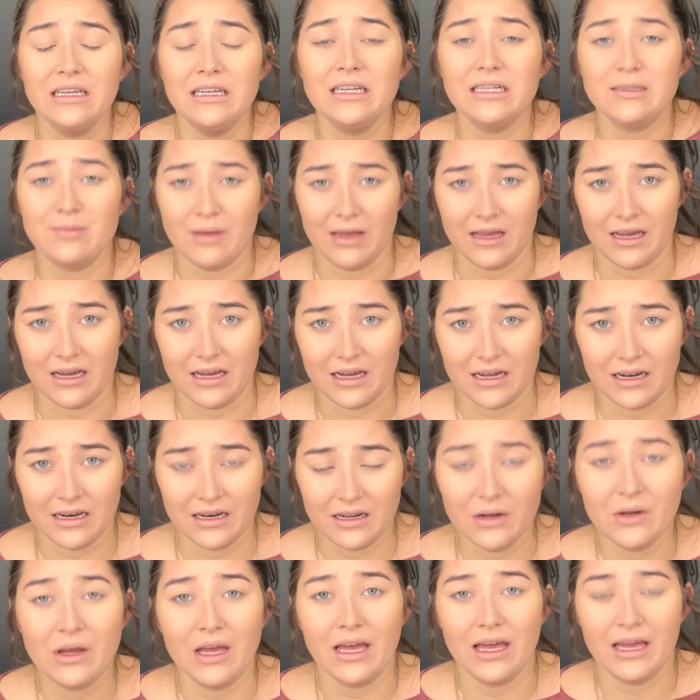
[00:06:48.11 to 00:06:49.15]
it's bad,
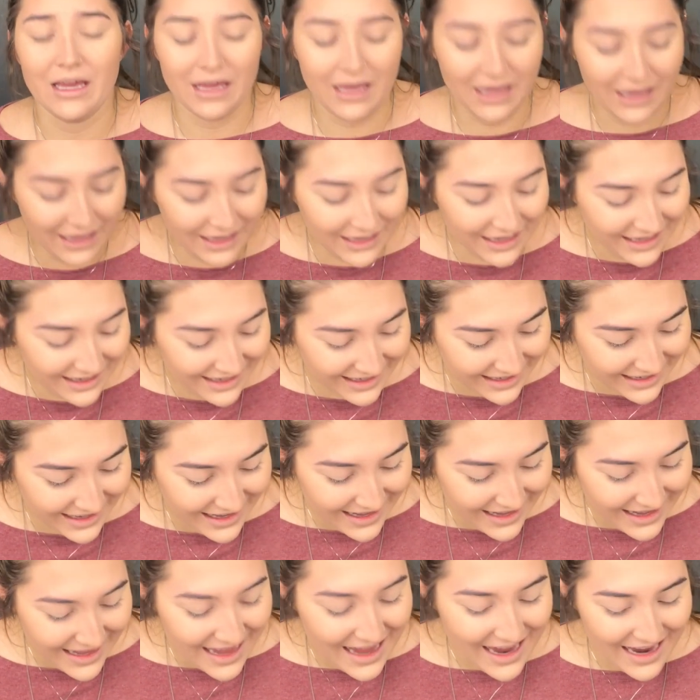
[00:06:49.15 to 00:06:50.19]
okay?
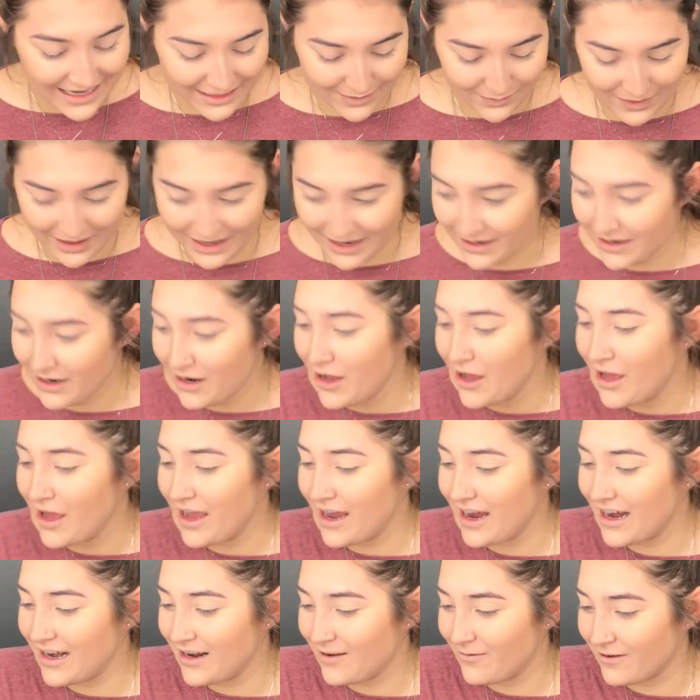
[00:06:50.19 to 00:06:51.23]
It's bad.
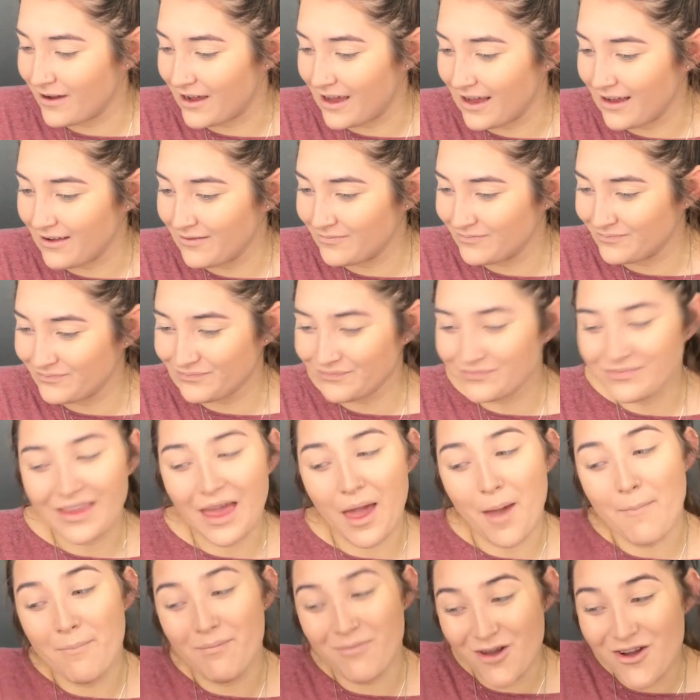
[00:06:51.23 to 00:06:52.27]
Anyway.
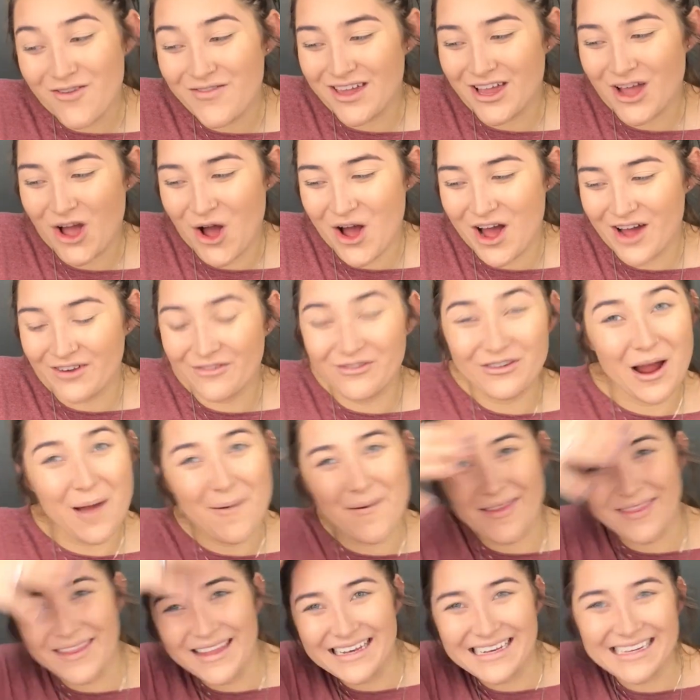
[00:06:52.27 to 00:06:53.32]
Moving on
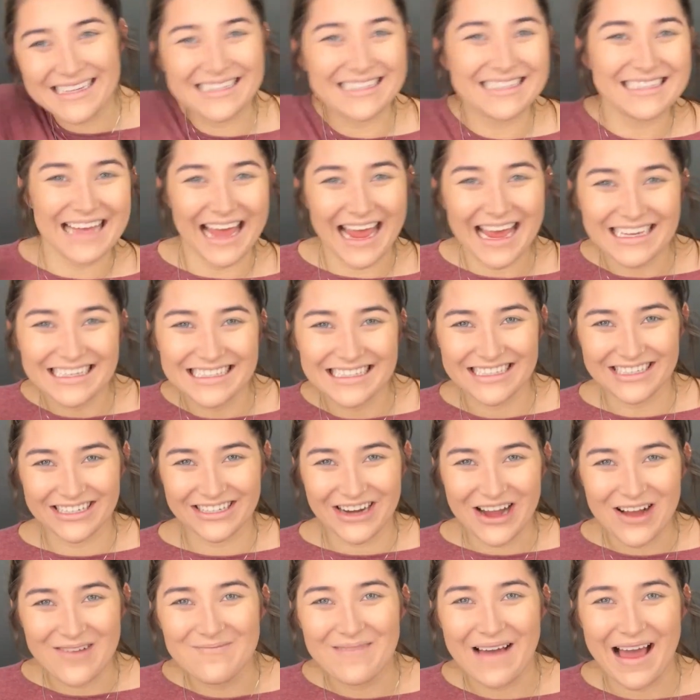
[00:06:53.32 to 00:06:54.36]
from the
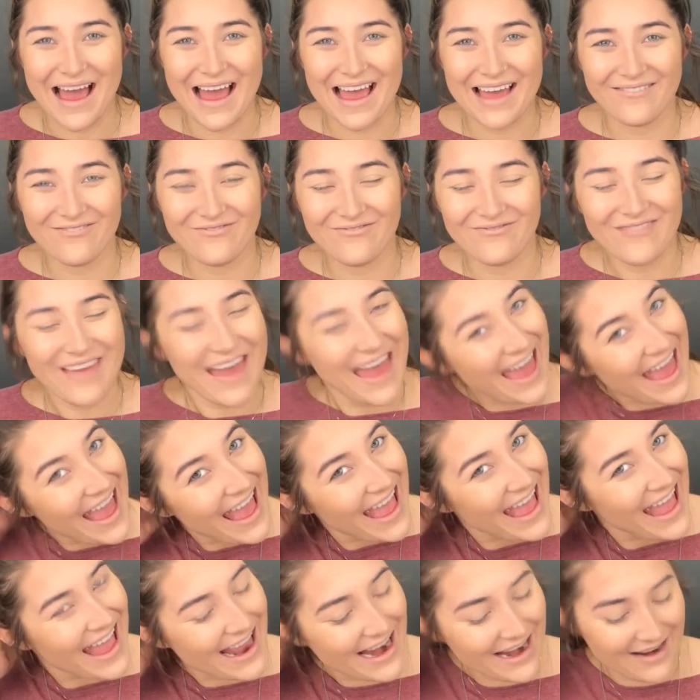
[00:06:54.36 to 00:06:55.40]
disaster on my
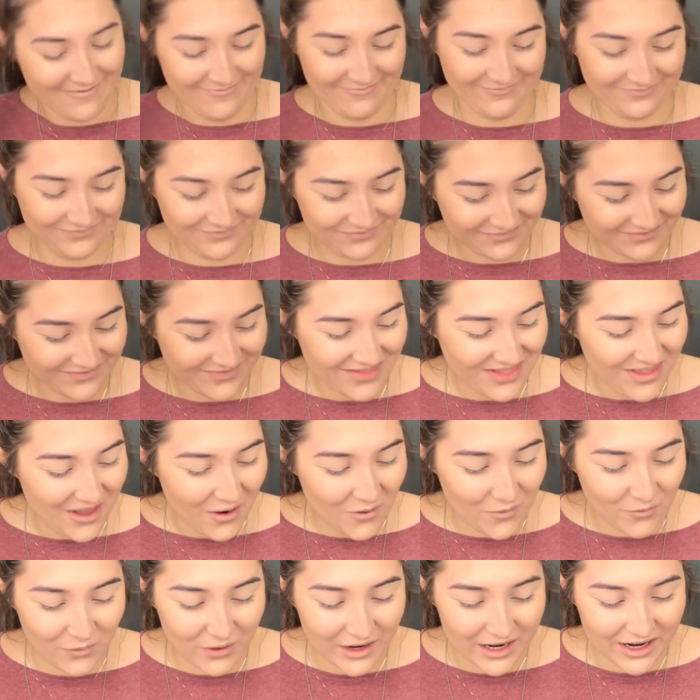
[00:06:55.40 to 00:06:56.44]
head,
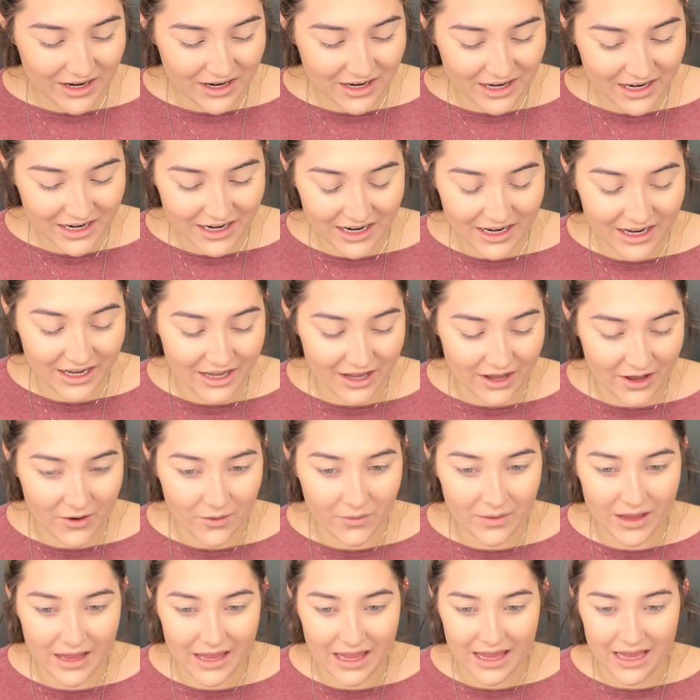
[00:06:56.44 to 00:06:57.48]
we are going to
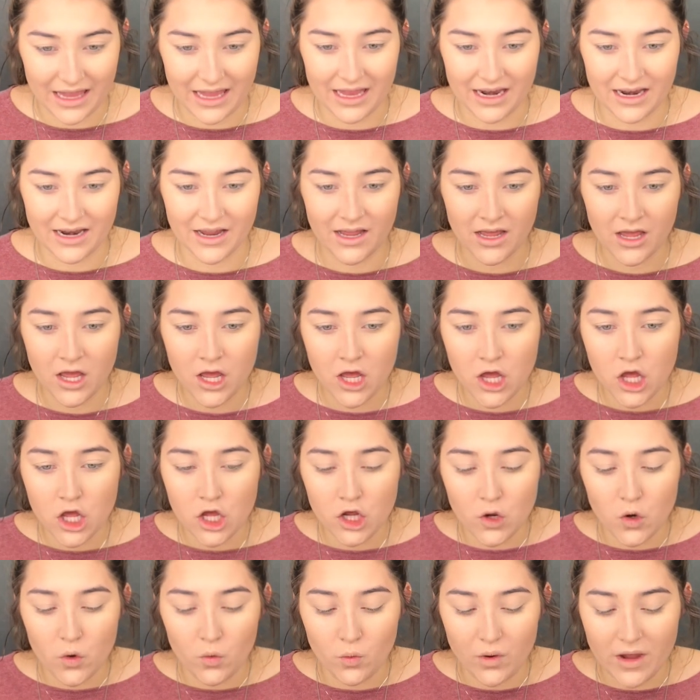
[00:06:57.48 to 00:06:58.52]
go in
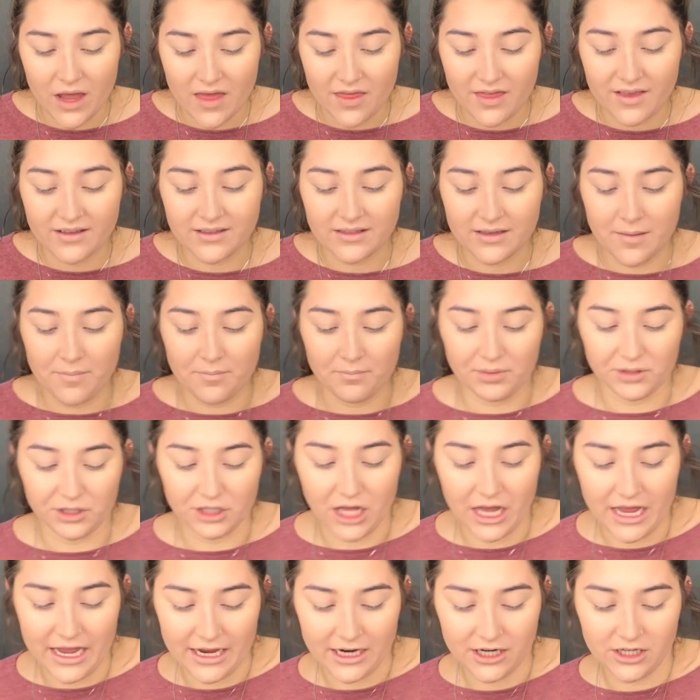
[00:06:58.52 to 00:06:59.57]
with some
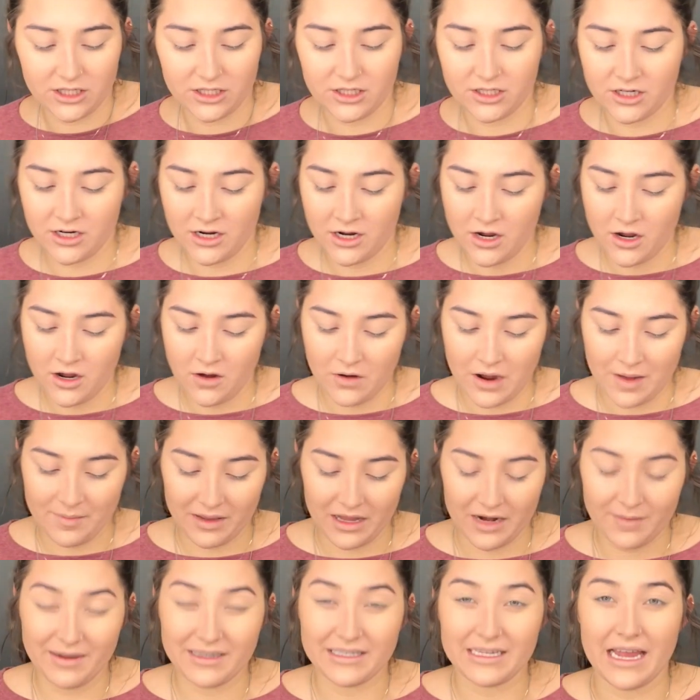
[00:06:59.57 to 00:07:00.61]
blush. I'm
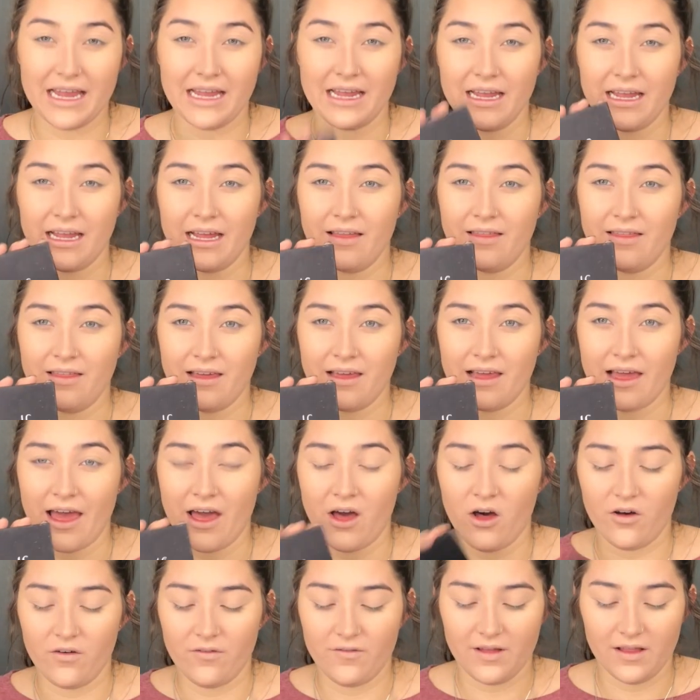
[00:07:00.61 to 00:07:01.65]
going to be taking the E
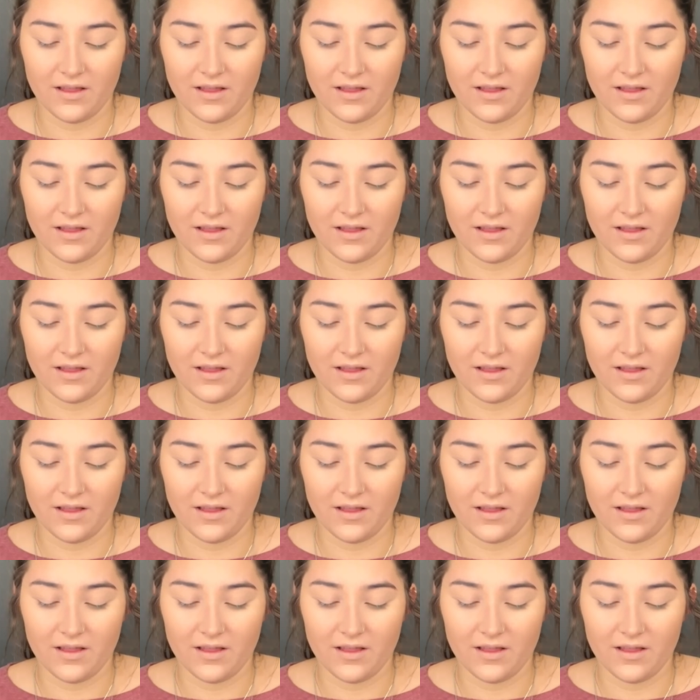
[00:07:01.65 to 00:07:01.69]
L